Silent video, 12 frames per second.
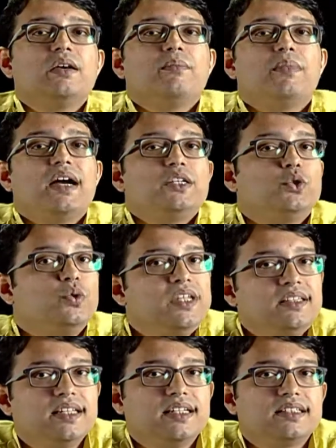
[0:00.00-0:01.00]
By
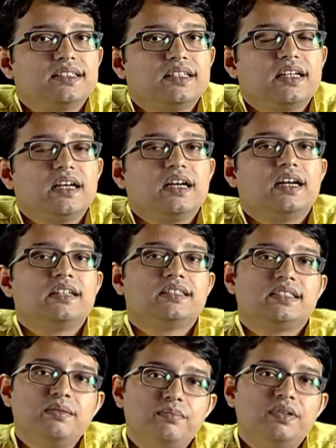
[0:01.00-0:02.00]
doing this, a
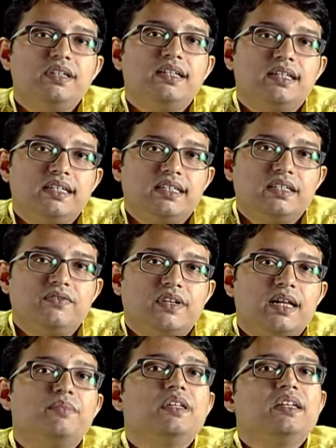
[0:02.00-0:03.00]
simple narrative
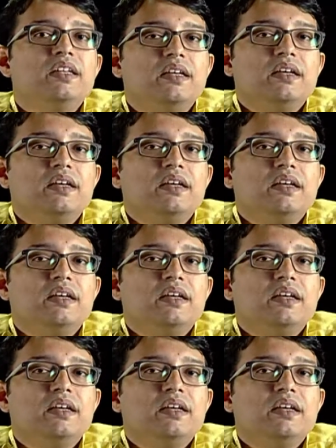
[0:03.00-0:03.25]
can be